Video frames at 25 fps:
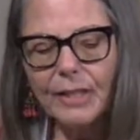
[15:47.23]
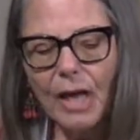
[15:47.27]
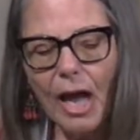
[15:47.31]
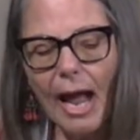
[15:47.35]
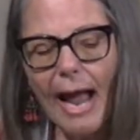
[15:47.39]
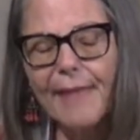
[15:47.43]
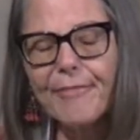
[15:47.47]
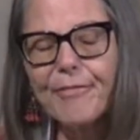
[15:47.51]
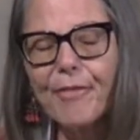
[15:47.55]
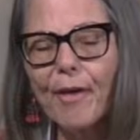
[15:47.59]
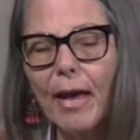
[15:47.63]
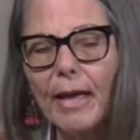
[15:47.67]

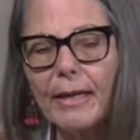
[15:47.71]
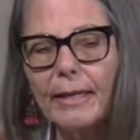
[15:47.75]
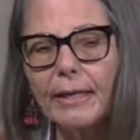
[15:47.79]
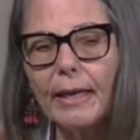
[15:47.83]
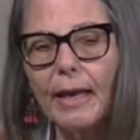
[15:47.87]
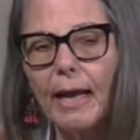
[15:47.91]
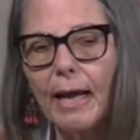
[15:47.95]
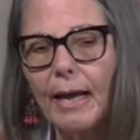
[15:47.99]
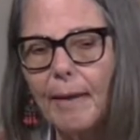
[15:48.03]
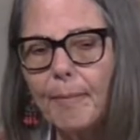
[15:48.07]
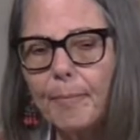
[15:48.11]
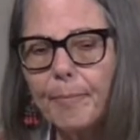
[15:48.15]
I thought,
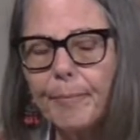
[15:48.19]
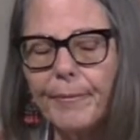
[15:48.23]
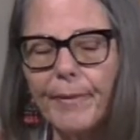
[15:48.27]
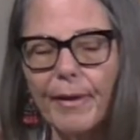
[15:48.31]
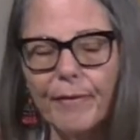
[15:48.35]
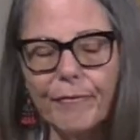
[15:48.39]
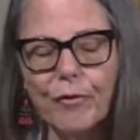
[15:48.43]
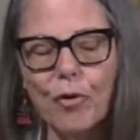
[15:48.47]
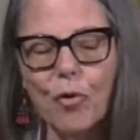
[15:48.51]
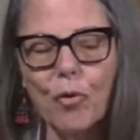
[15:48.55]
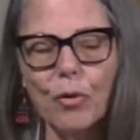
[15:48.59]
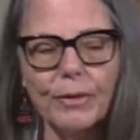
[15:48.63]

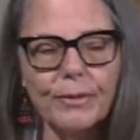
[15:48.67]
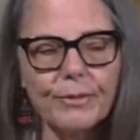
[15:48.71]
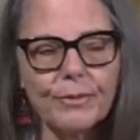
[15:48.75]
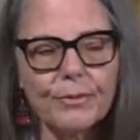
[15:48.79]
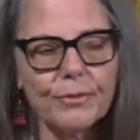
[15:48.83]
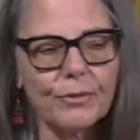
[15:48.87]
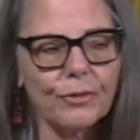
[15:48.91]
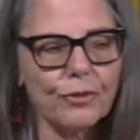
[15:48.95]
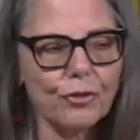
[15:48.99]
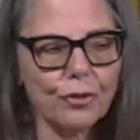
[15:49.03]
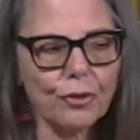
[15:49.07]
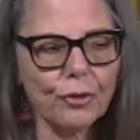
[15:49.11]
of course,
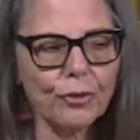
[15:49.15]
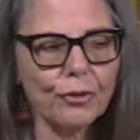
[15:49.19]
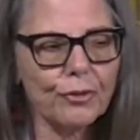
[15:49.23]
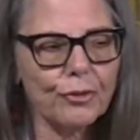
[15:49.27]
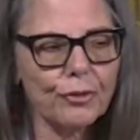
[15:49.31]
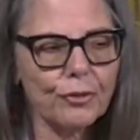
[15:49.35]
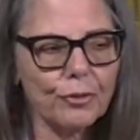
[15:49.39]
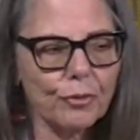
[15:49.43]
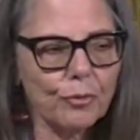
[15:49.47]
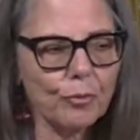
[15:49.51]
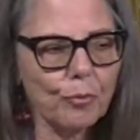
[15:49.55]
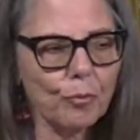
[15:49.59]
the
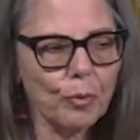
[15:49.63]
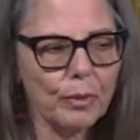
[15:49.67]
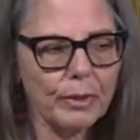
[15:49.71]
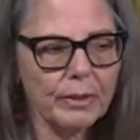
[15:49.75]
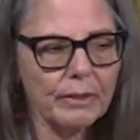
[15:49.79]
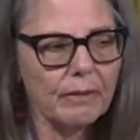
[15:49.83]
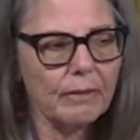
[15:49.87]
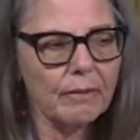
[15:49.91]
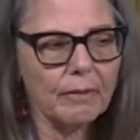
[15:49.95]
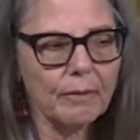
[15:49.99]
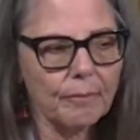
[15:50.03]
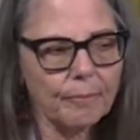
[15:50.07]
church
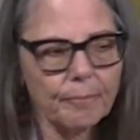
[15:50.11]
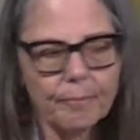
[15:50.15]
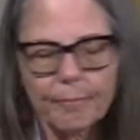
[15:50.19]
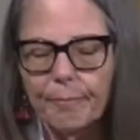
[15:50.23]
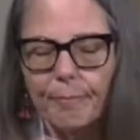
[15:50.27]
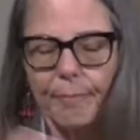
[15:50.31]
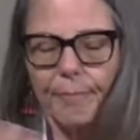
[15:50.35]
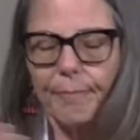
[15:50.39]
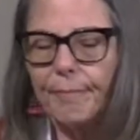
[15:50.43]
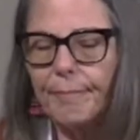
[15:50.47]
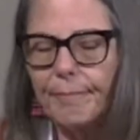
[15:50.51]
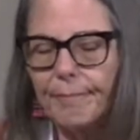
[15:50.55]
would
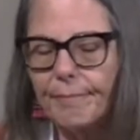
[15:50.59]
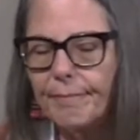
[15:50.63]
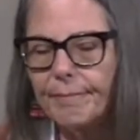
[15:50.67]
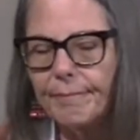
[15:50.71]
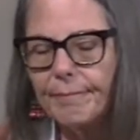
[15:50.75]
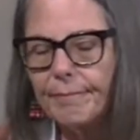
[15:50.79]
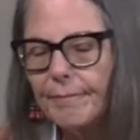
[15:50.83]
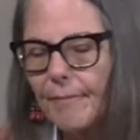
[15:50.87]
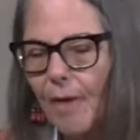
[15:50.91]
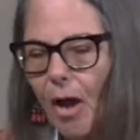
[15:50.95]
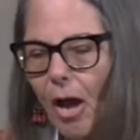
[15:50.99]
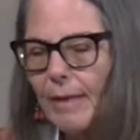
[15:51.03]

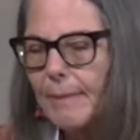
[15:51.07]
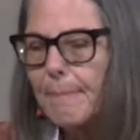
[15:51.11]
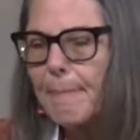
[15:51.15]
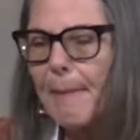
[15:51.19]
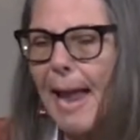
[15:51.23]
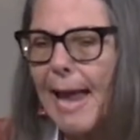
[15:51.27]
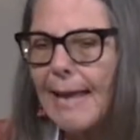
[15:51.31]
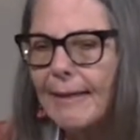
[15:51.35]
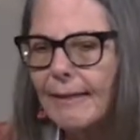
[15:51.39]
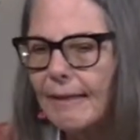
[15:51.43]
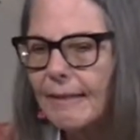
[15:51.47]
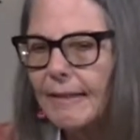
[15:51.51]

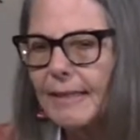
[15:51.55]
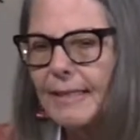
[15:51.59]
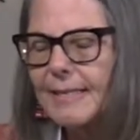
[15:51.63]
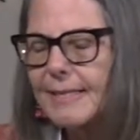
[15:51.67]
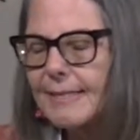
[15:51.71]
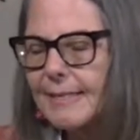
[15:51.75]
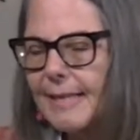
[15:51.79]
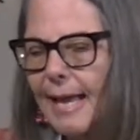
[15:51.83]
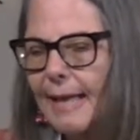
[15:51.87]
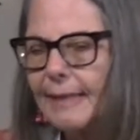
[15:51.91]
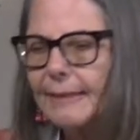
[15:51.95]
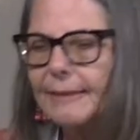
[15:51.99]
automatically
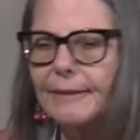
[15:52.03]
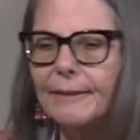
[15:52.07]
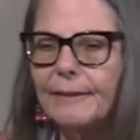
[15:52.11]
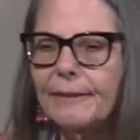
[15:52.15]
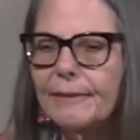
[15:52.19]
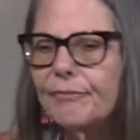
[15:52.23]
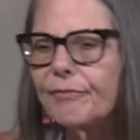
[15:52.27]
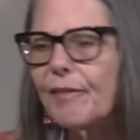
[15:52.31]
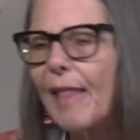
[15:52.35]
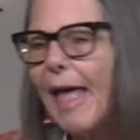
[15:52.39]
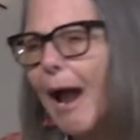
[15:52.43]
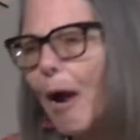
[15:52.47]
send
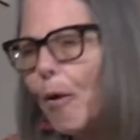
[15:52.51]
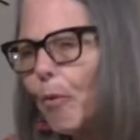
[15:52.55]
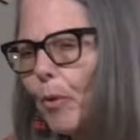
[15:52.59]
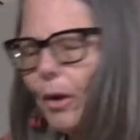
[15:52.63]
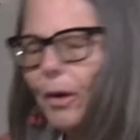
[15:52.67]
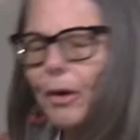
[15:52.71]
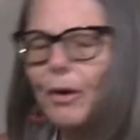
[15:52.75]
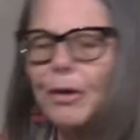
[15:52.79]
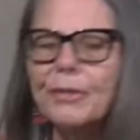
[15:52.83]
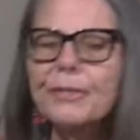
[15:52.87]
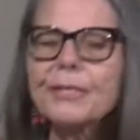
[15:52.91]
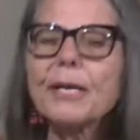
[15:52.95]

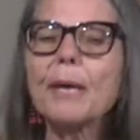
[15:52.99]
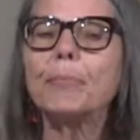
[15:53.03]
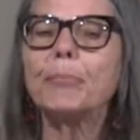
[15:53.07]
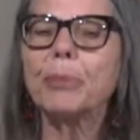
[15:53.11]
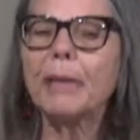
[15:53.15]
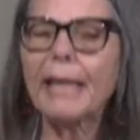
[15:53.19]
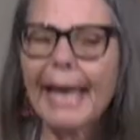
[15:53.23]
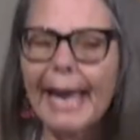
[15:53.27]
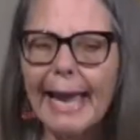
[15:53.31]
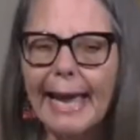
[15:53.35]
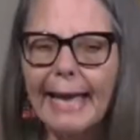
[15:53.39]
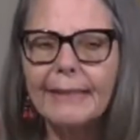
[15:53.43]
flowers, a
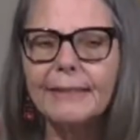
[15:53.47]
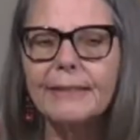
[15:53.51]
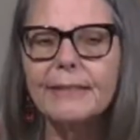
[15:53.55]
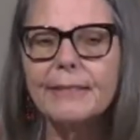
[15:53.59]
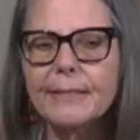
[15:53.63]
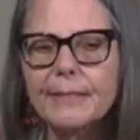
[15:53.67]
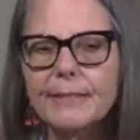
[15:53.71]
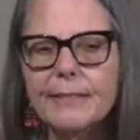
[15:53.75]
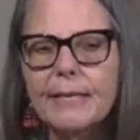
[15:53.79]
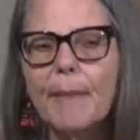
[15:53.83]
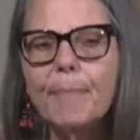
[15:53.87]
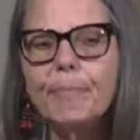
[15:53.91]
plant,
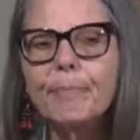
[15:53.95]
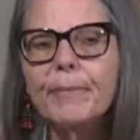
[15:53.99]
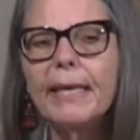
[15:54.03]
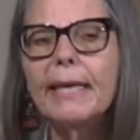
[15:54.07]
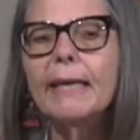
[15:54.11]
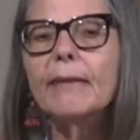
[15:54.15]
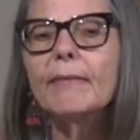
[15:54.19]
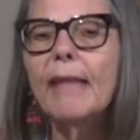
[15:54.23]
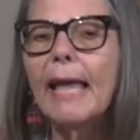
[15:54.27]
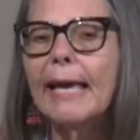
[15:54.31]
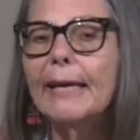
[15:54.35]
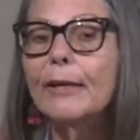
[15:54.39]

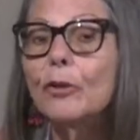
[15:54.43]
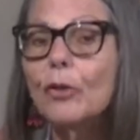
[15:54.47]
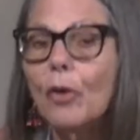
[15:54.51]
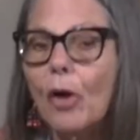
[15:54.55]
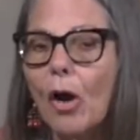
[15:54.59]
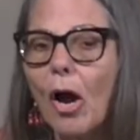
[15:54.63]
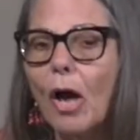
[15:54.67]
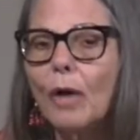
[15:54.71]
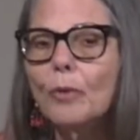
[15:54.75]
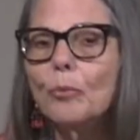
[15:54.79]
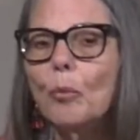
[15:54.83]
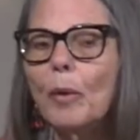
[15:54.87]
something later
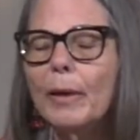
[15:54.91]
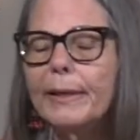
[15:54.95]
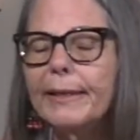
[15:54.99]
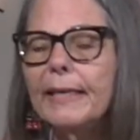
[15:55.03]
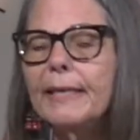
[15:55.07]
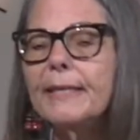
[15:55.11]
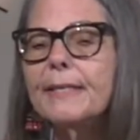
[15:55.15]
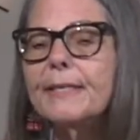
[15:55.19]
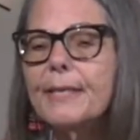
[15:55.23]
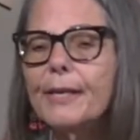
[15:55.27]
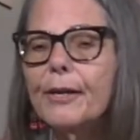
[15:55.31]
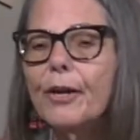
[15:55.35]
on when
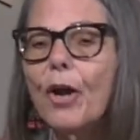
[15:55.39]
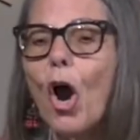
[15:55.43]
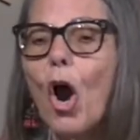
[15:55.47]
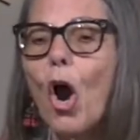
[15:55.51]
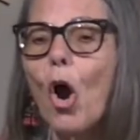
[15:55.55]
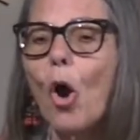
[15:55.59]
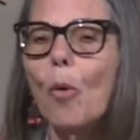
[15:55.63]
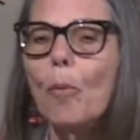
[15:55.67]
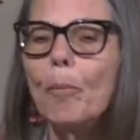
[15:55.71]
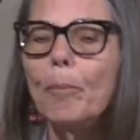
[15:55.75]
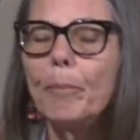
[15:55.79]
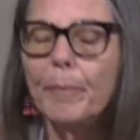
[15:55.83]
he's at
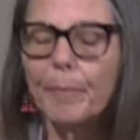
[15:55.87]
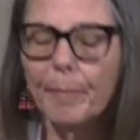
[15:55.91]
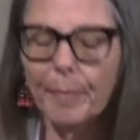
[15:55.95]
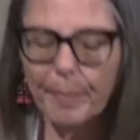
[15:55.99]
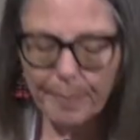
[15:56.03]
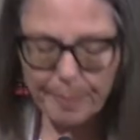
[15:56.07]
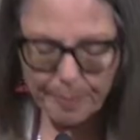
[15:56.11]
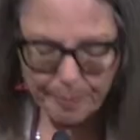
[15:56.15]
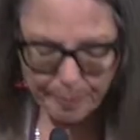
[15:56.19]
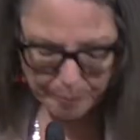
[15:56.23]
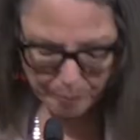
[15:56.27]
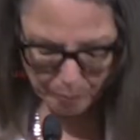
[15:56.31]
home.
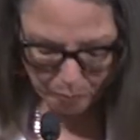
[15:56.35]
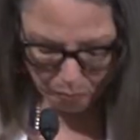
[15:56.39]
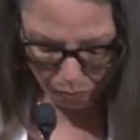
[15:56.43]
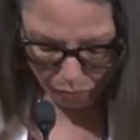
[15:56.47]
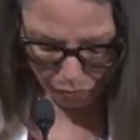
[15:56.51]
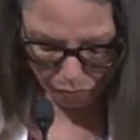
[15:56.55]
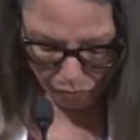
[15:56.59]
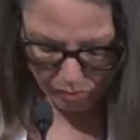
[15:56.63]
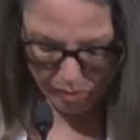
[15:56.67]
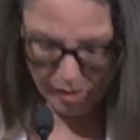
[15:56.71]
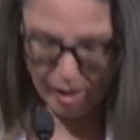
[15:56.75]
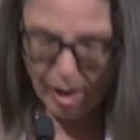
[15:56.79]

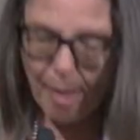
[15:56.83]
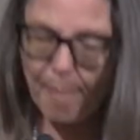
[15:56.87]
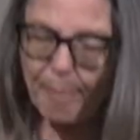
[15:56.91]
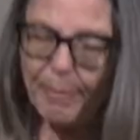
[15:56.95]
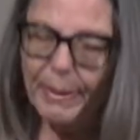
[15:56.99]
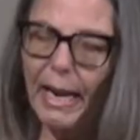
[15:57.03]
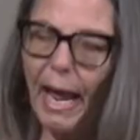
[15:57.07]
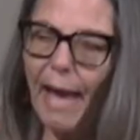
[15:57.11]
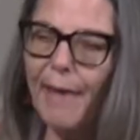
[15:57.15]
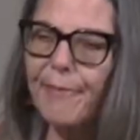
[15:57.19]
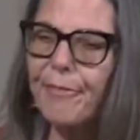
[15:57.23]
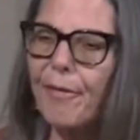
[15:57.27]

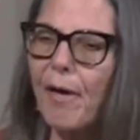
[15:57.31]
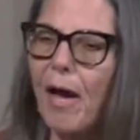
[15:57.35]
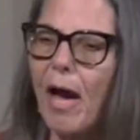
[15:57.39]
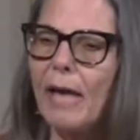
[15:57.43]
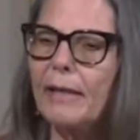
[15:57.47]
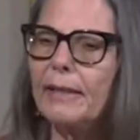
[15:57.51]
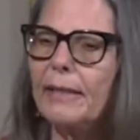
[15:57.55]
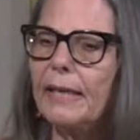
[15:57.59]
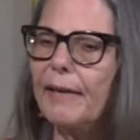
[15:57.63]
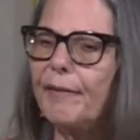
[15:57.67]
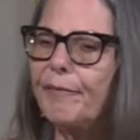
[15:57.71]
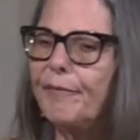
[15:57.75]
But I
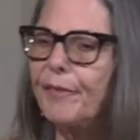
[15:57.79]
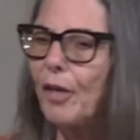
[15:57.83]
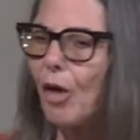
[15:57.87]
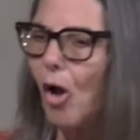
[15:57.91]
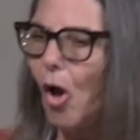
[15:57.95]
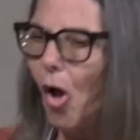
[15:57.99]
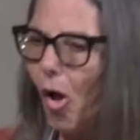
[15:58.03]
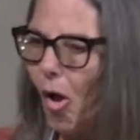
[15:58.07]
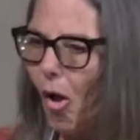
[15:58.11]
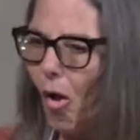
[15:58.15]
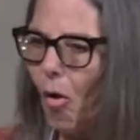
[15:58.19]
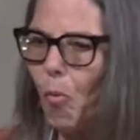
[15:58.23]
thought if you
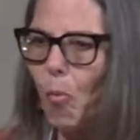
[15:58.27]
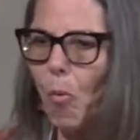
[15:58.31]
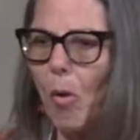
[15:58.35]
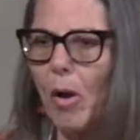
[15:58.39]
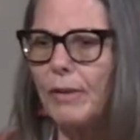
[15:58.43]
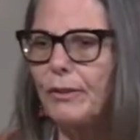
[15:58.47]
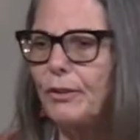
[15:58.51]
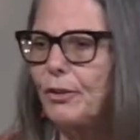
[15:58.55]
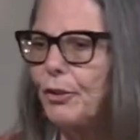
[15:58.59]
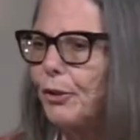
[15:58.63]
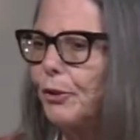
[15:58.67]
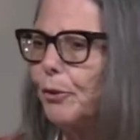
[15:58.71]
all
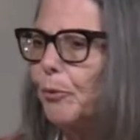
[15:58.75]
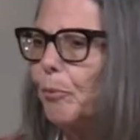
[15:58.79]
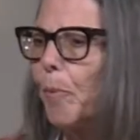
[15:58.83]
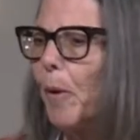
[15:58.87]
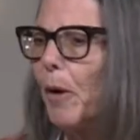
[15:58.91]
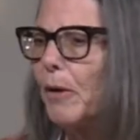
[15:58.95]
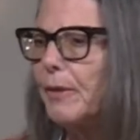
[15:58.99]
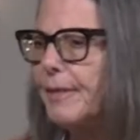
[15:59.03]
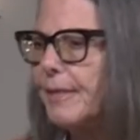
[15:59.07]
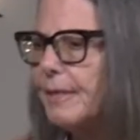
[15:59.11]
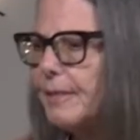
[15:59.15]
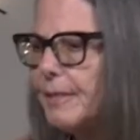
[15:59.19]
want to
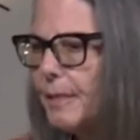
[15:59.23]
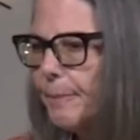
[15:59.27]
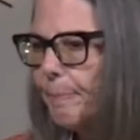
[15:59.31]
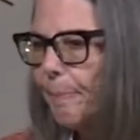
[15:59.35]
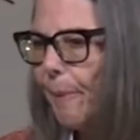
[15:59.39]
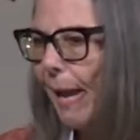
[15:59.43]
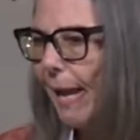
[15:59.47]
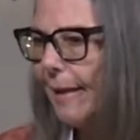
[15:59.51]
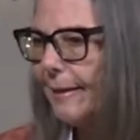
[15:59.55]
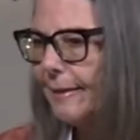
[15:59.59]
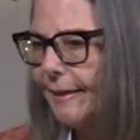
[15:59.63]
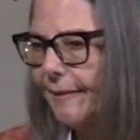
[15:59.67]

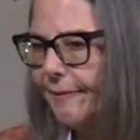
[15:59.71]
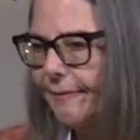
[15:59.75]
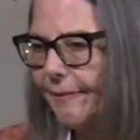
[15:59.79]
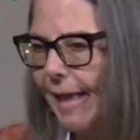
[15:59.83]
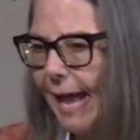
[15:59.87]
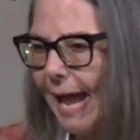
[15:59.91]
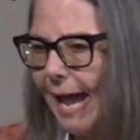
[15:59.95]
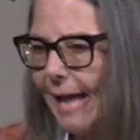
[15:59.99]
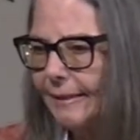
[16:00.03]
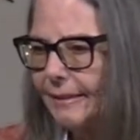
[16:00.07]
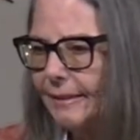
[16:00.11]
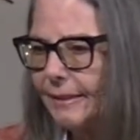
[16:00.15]
participate in
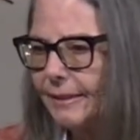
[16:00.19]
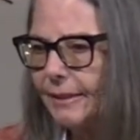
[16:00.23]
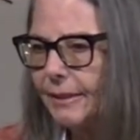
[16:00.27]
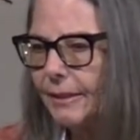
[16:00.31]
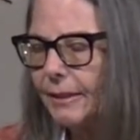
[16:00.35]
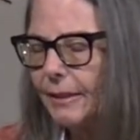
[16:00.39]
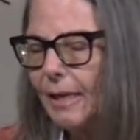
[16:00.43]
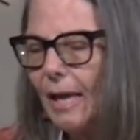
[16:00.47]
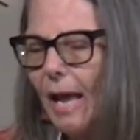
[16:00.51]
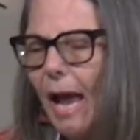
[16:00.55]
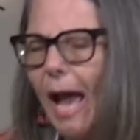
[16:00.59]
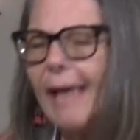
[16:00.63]
that,
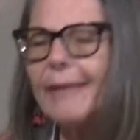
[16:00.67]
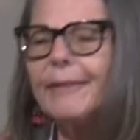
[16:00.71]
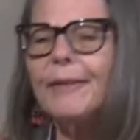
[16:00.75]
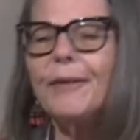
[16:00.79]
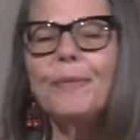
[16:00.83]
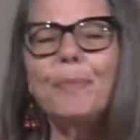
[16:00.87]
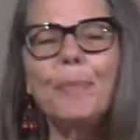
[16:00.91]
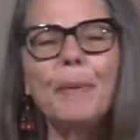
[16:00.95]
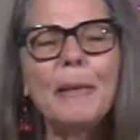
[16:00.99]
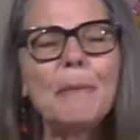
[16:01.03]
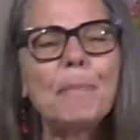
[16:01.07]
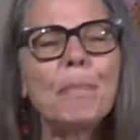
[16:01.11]

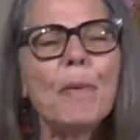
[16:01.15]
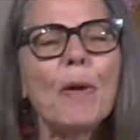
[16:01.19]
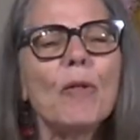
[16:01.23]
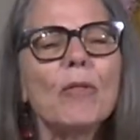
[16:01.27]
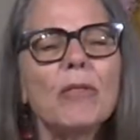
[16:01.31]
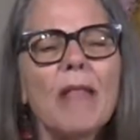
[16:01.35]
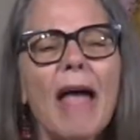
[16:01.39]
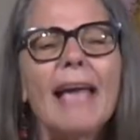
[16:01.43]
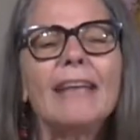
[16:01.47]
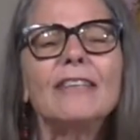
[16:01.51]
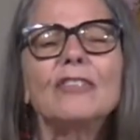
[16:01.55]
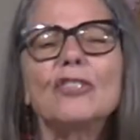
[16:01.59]

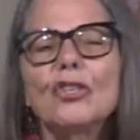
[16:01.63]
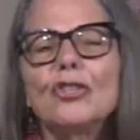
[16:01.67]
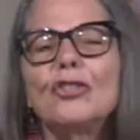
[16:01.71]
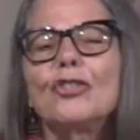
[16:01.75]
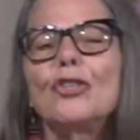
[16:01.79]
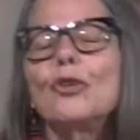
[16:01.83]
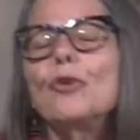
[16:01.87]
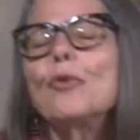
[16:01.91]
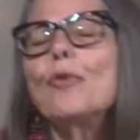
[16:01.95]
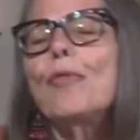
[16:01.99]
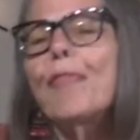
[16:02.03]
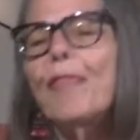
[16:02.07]
people like to do